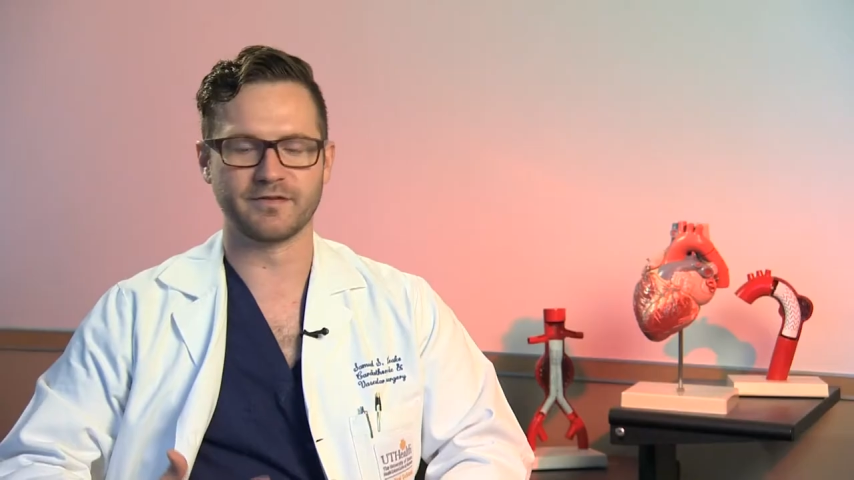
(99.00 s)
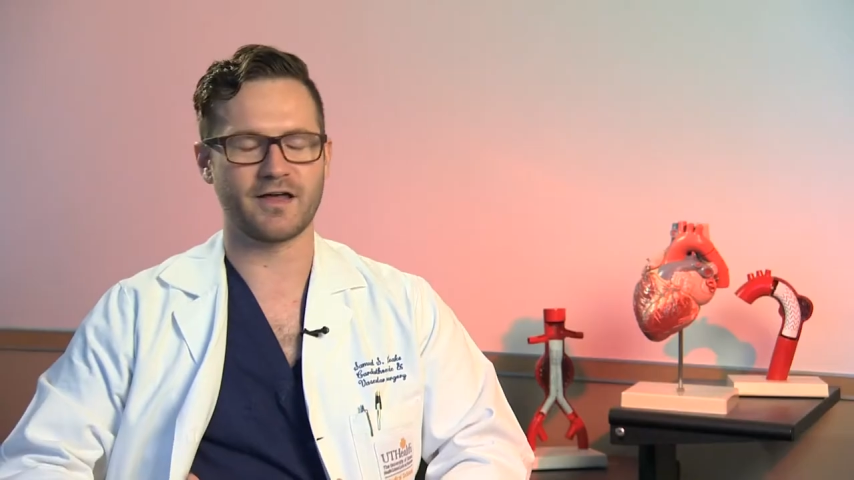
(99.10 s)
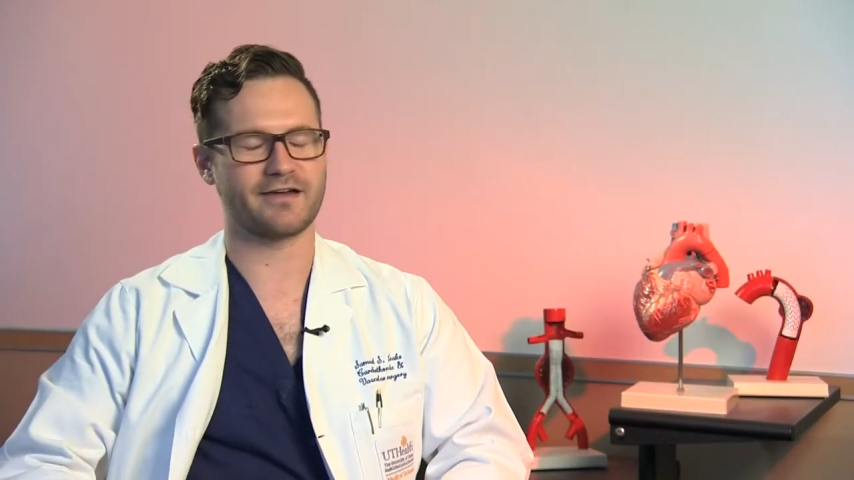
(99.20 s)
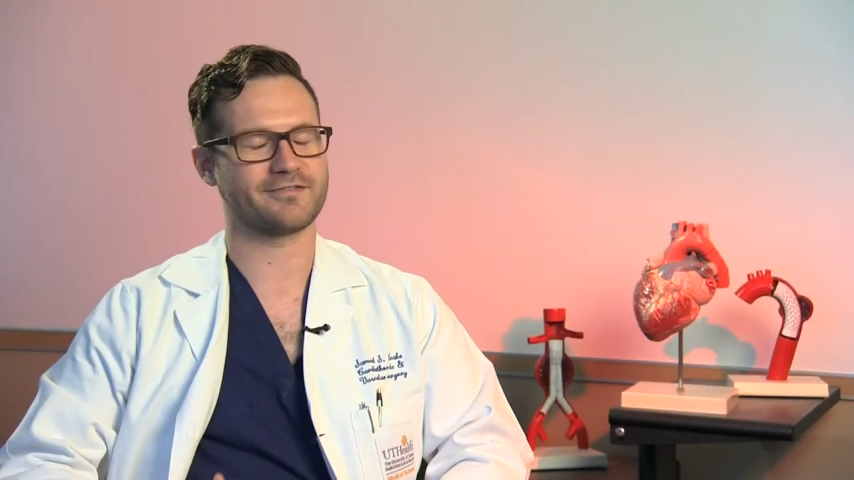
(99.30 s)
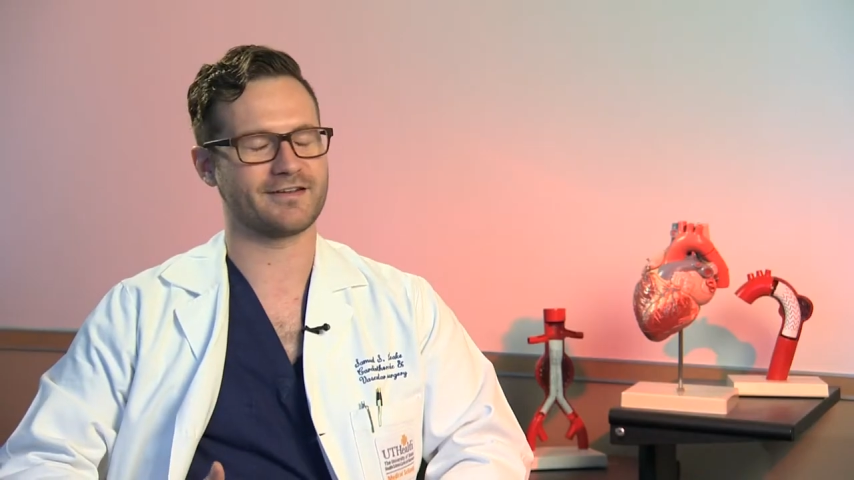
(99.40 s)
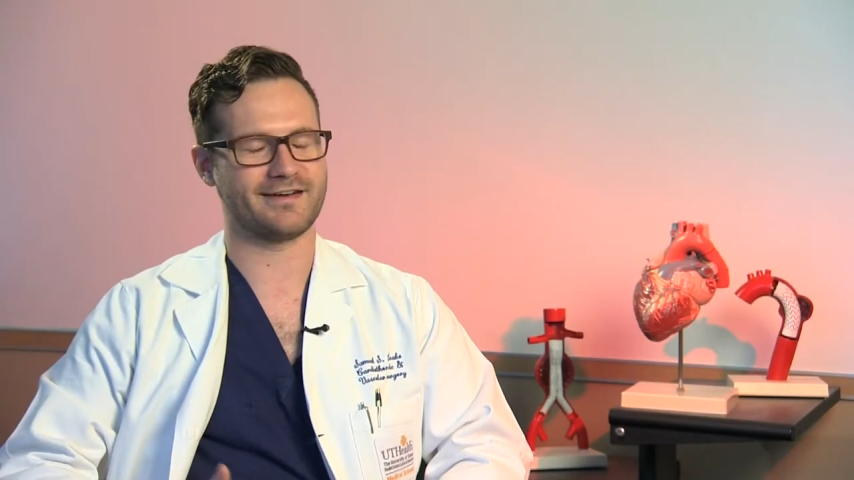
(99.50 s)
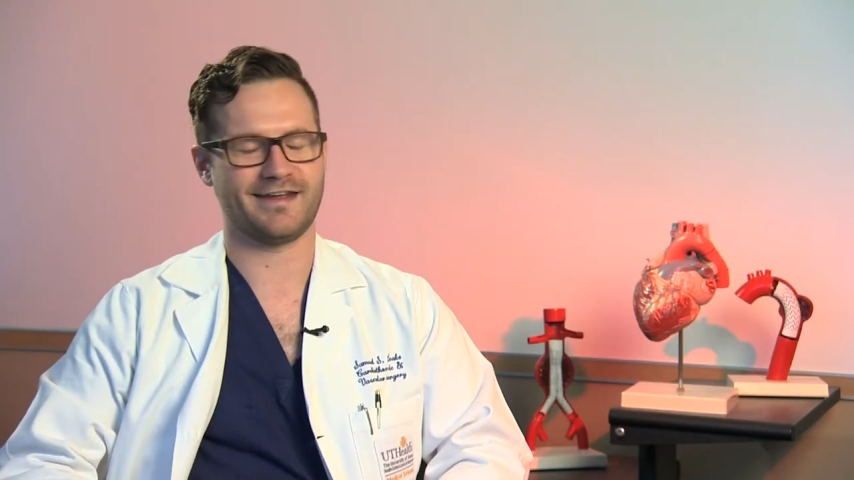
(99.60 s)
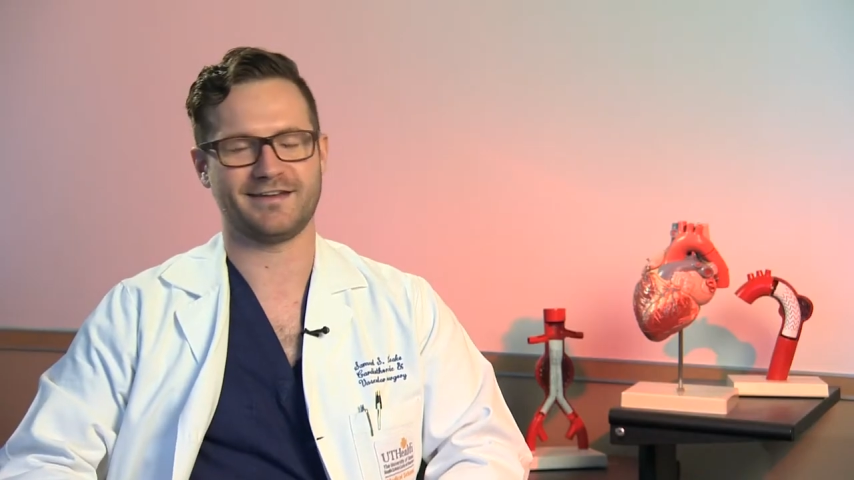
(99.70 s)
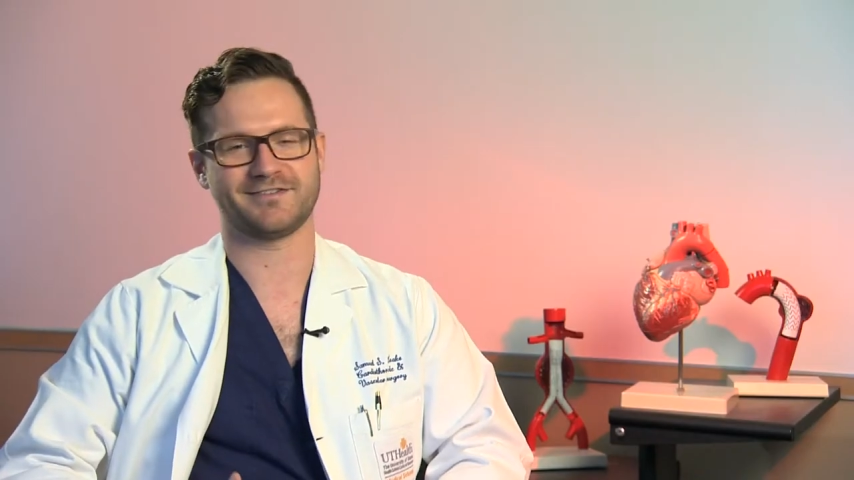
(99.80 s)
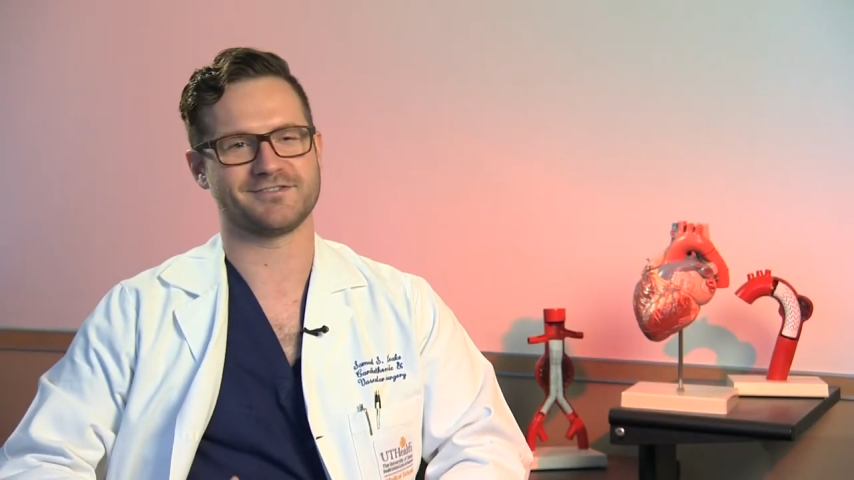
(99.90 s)
Life can
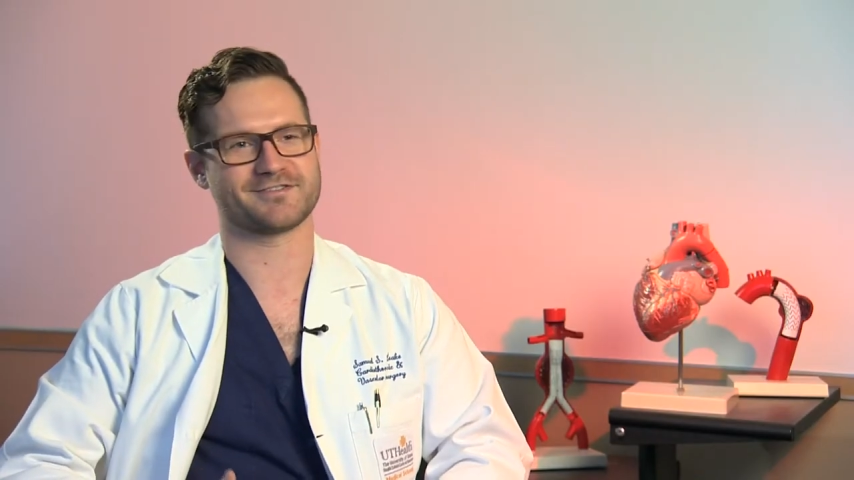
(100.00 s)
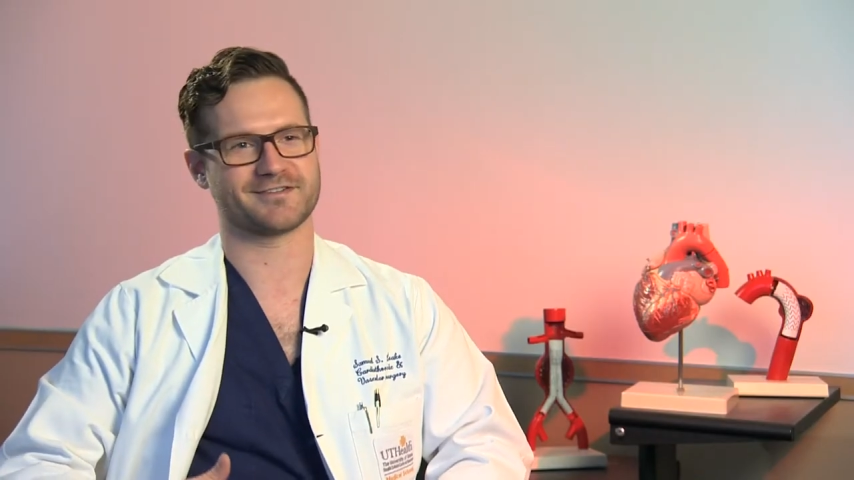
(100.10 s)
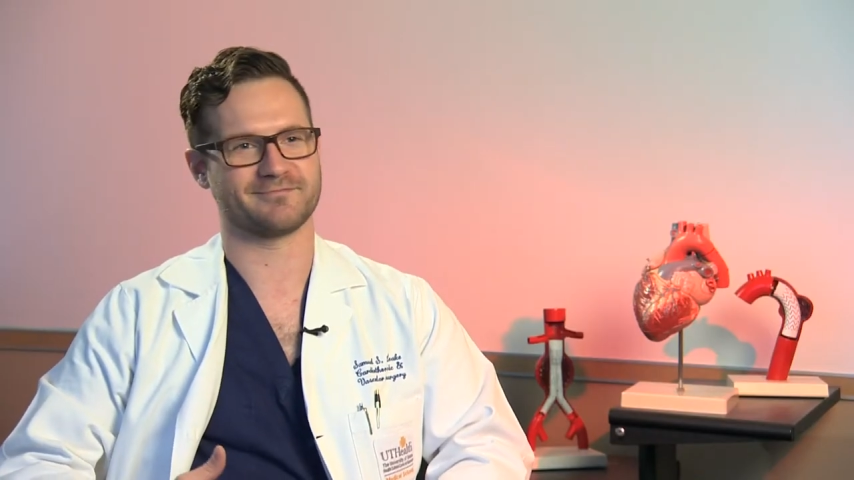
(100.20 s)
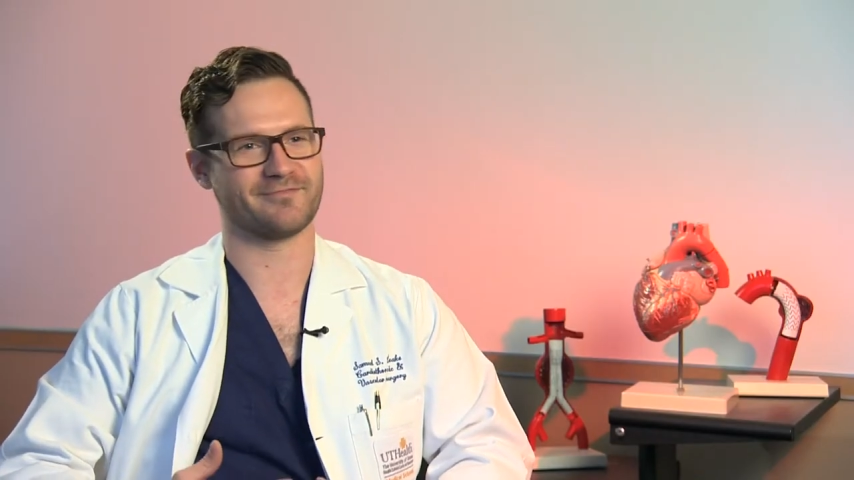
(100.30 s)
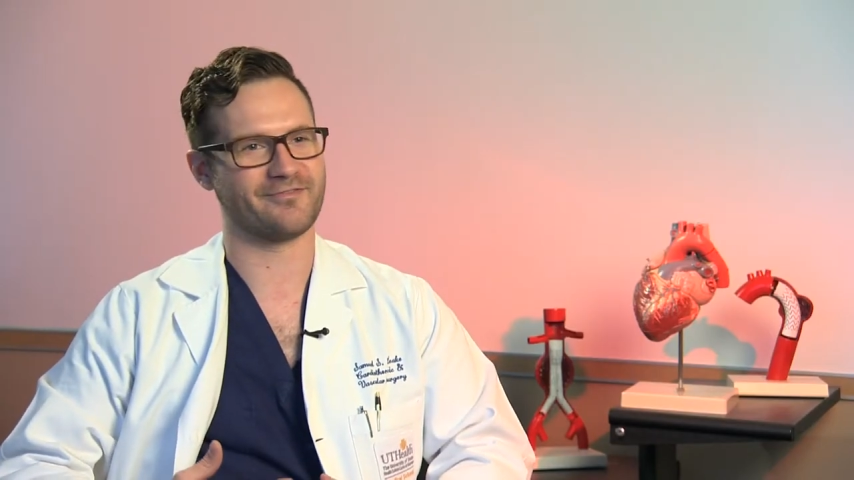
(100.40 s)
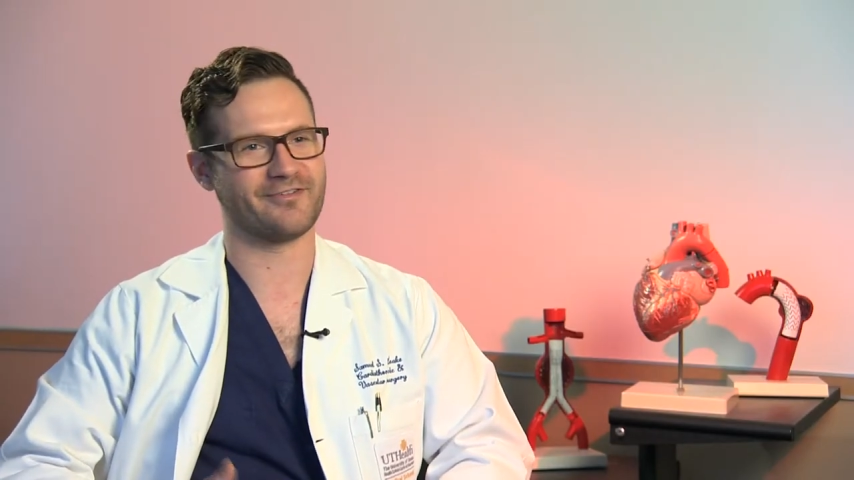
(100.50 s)
hand you some